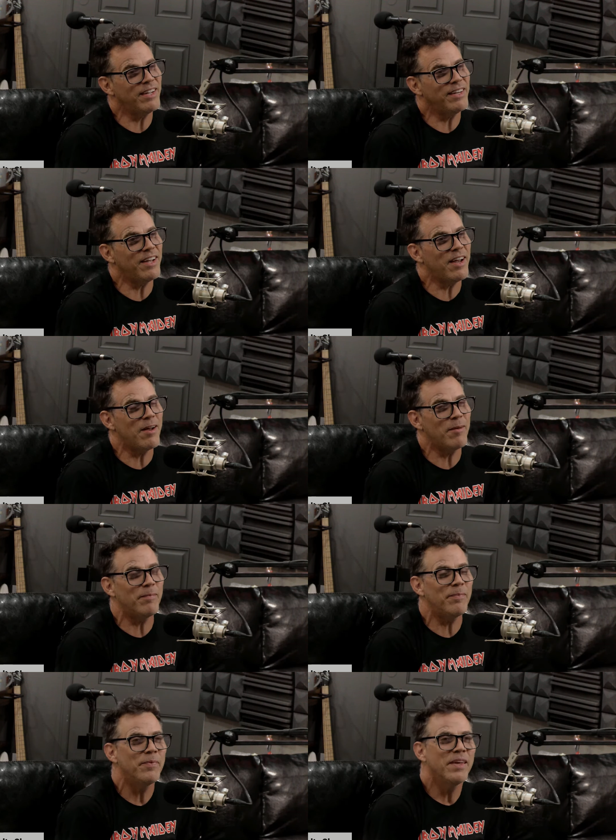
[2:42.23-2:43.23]

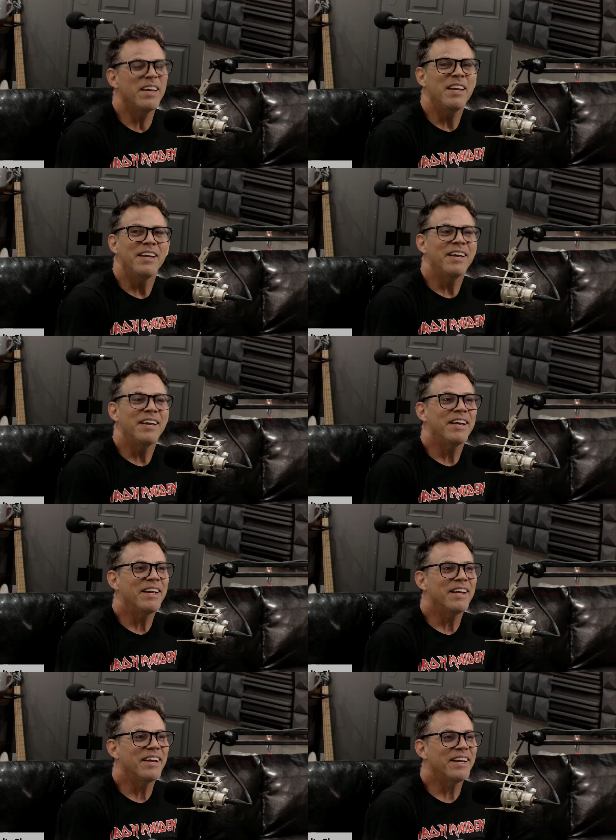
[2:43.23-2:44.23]
Right. This is a man with a